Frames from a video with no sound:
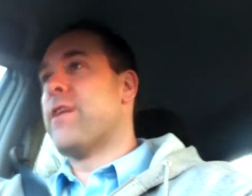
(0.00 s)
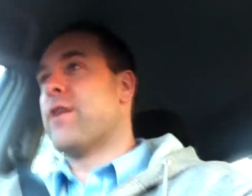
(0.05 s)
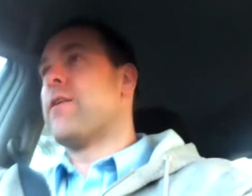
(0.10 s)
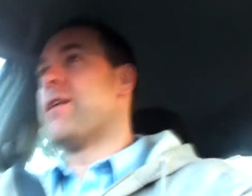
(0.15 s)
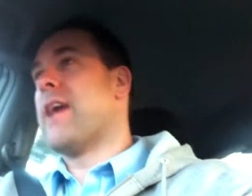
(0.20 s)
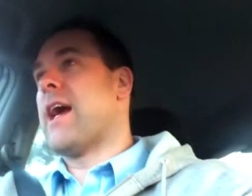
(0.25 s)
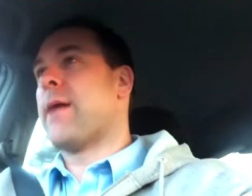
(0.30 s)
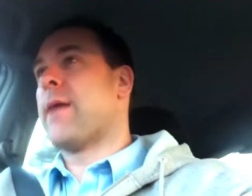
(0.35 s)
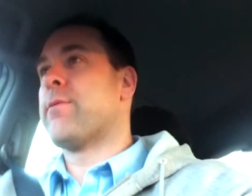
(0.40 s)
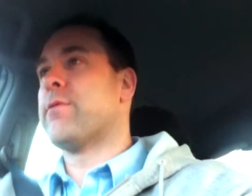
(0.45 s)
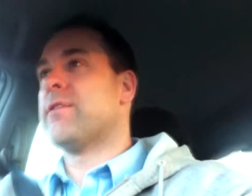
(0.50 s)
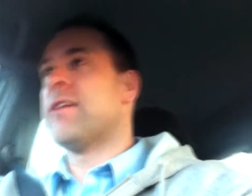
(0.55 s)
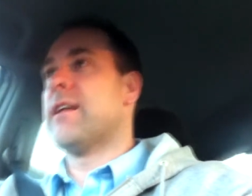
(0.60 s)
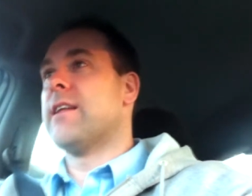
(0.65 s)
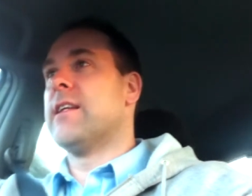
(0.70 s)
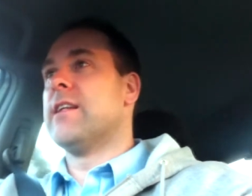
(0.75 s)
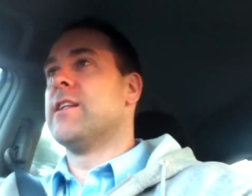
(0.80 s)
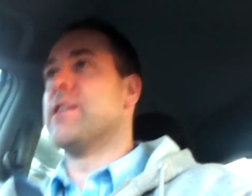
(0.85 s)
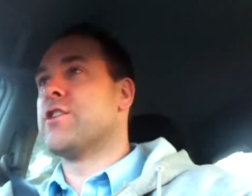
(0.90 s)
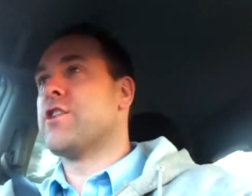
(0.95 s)
very
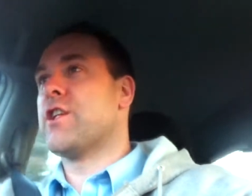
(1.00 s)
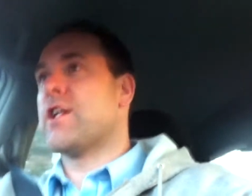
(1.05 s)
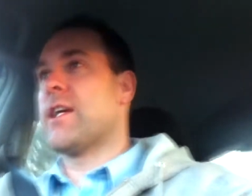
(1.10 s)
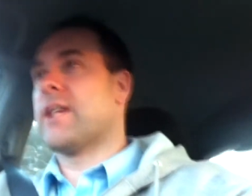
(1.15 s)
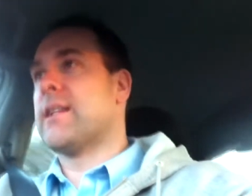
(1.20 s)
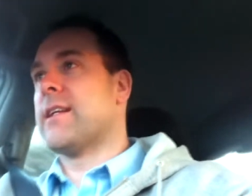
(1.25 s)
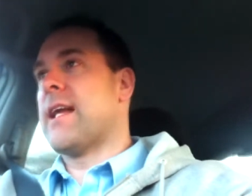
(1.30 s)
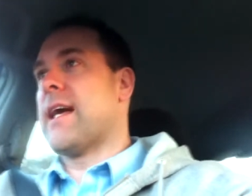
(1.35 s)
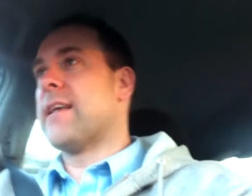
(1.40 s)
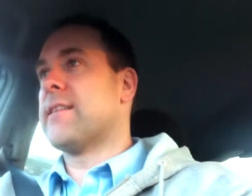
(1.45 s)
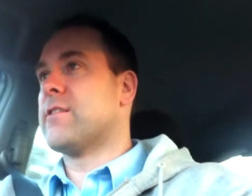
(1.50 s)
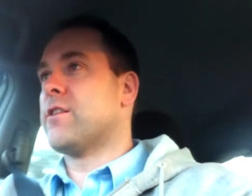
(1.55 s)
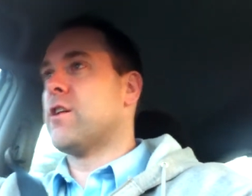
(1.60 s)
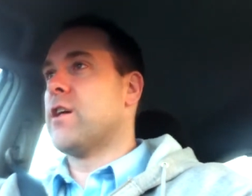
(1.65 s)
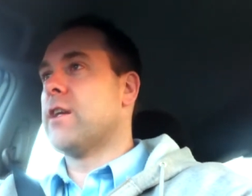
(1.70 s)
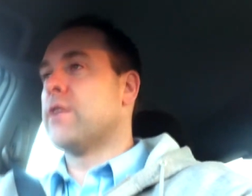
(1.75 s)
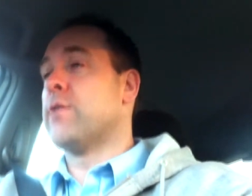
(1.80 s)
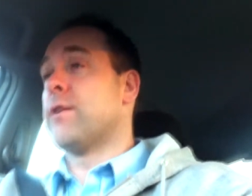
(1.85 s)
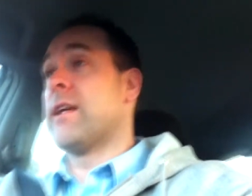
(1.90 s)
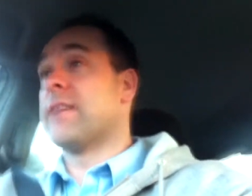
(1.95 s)
upset little chicken last
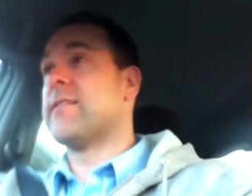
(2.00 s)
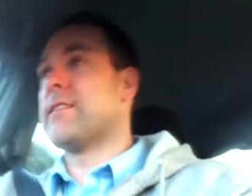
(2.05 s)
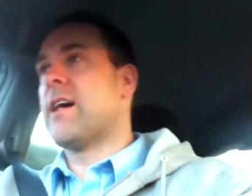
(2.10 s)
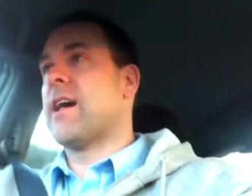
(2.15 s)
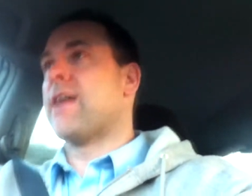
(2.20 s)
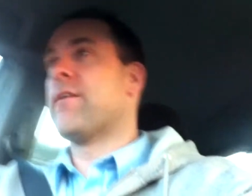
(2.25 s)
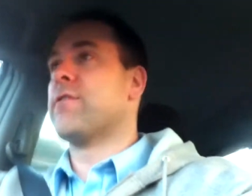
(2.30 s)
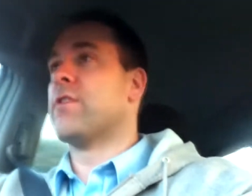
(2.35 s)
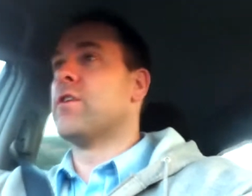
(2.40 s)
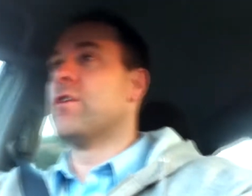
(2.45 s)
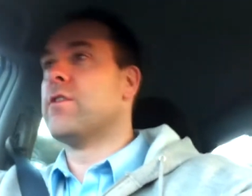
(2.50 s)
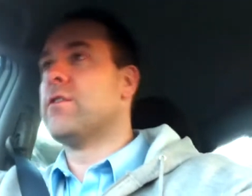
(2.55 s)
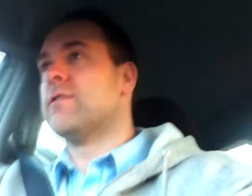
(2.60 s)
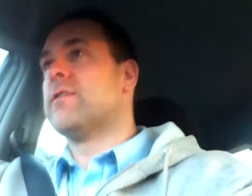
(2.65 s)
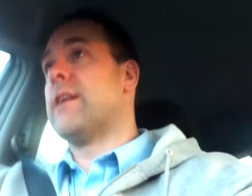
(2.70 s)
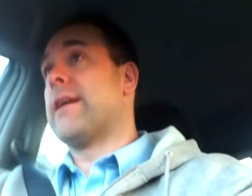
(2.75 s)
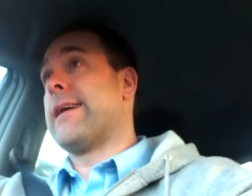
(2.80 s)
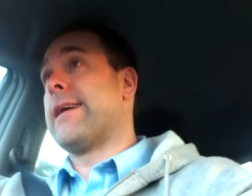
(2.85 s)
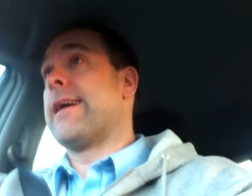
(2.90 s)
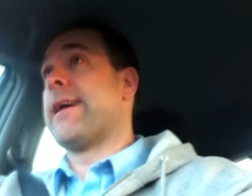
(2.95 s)
night or yesterday afternoon.
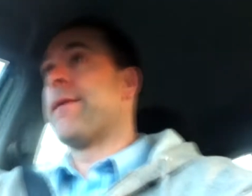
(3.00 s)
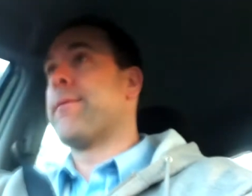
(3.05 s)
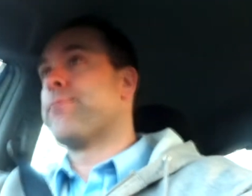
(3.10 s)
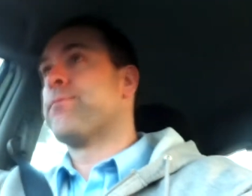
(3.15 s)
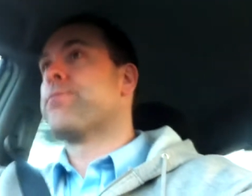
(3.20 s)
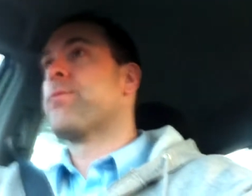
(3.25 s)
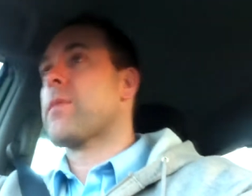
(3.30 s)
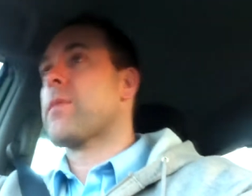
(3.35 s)
So yeah.